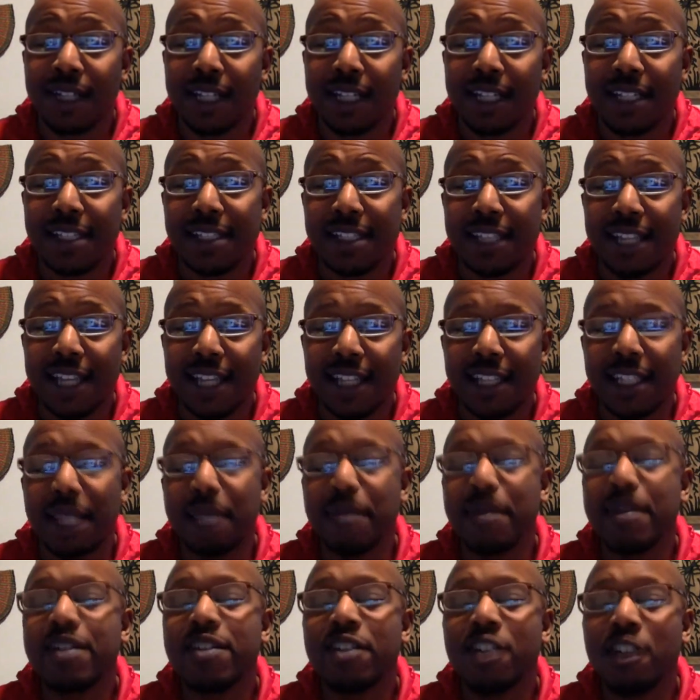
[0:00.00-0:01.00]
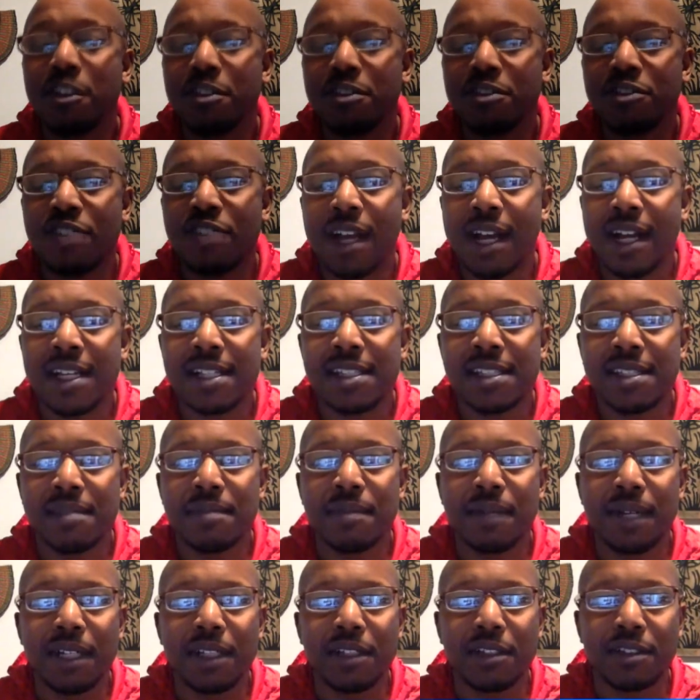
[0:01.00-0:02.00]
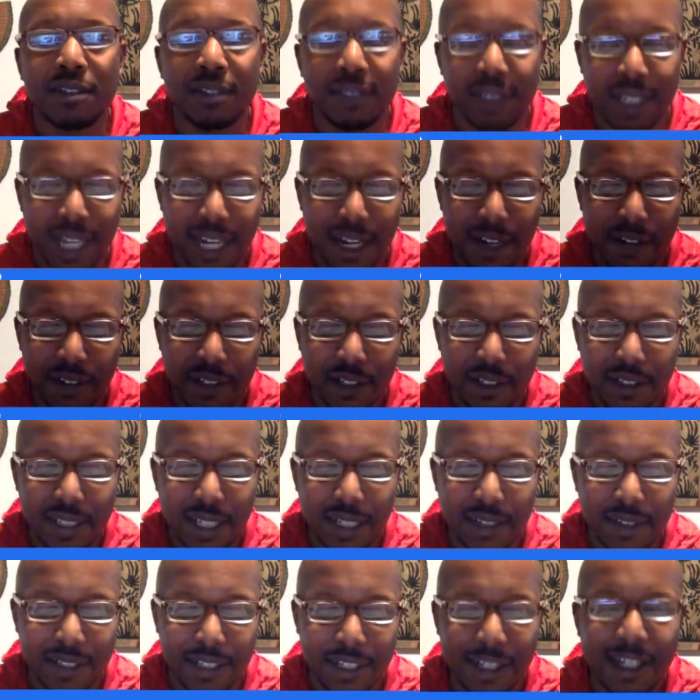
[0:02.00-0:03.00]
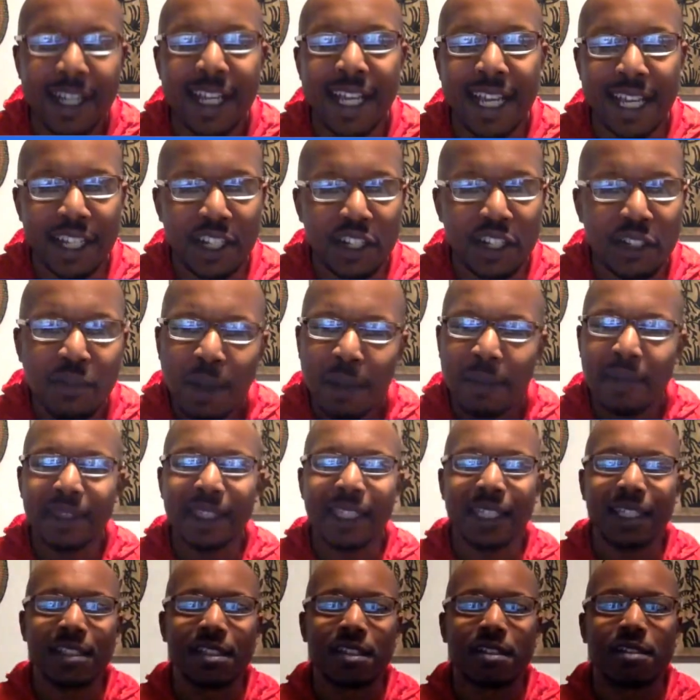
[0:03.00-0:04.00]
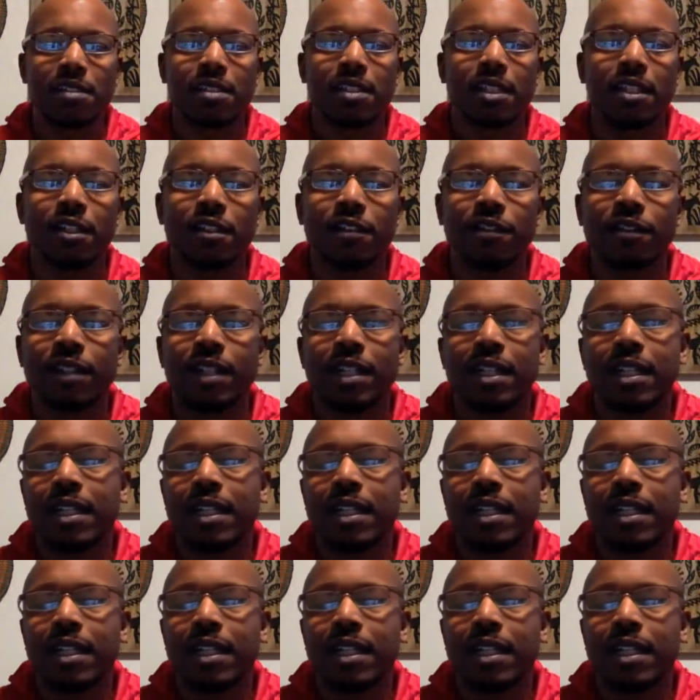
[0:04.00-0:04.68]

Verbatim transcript: and said, let me go try some other carriers out there. And you may be thinking to yourself,